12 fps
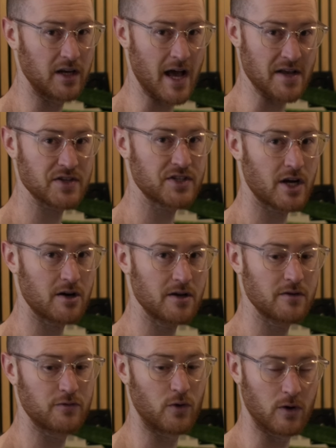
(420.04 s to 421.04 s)

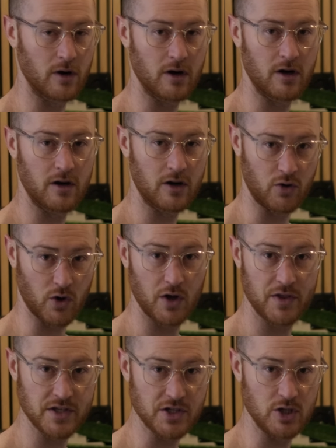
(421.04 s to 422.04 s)
necessary for
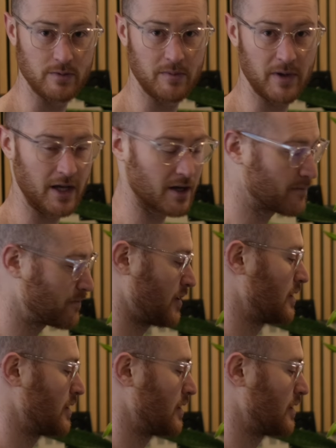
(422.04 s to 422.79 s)
growth as a human being.